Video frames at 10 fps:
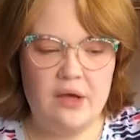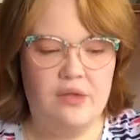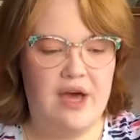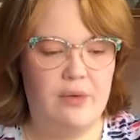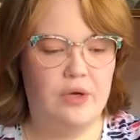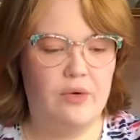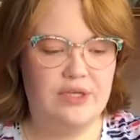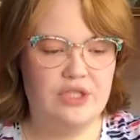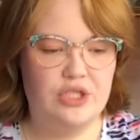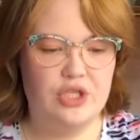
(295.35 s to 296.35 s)
that we're going
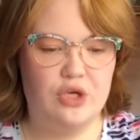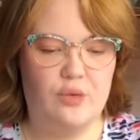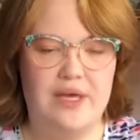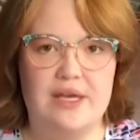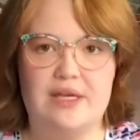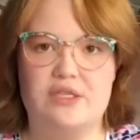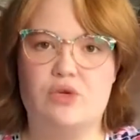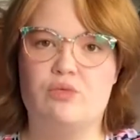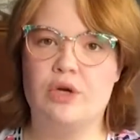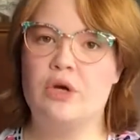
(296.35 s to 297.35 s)
to do is
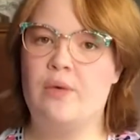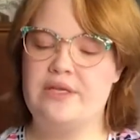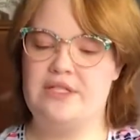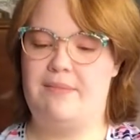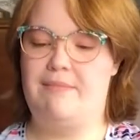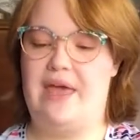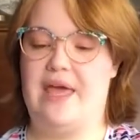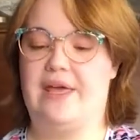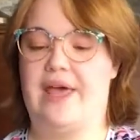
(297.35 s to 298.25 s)
we're going to make